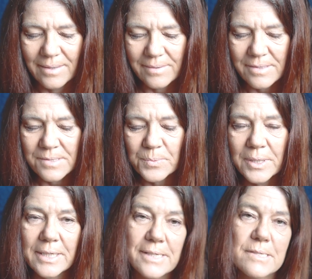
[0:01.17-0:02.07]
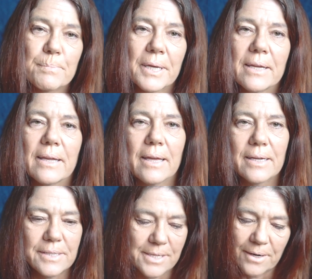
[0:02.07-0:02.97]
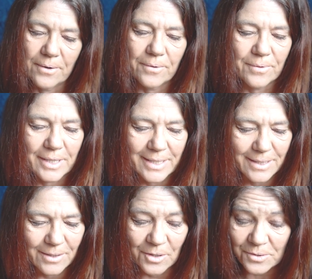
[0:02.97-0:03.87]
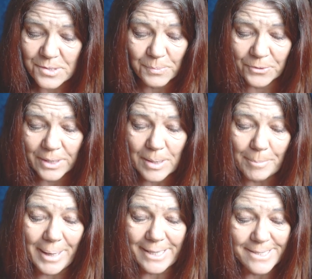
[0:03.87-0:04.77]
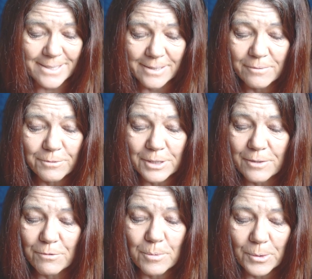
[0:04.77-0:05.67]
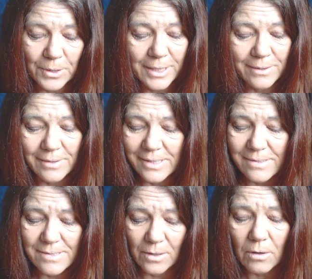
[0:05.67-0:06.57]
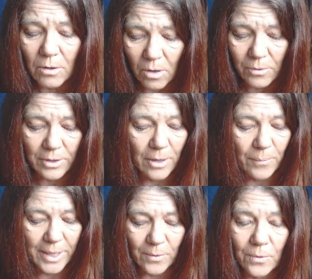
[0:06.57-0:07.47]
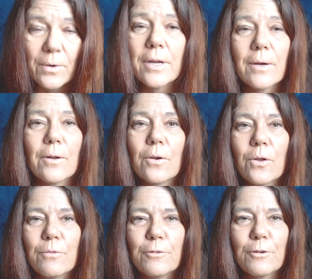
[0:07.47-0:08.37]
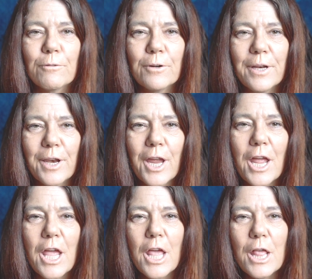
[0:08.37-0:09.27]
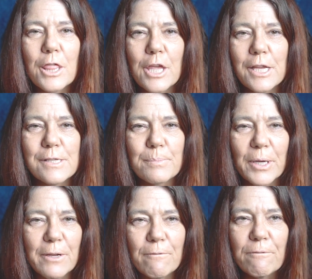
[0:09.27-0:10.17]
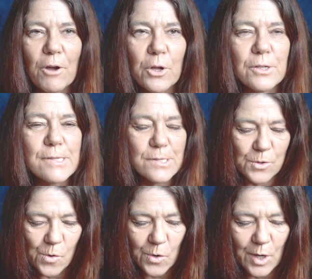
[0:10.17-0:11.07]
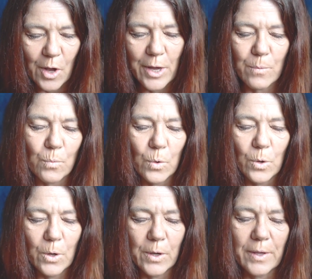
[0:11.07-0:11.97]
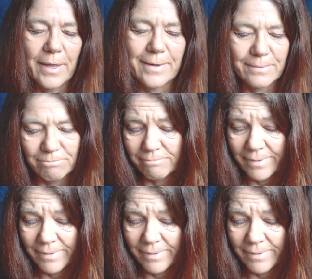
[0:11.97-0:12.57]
This week's Pick a Card Tarot reading looks pretty amazing for everybody. There's a lot going on and a lot of different things being focused on, like work and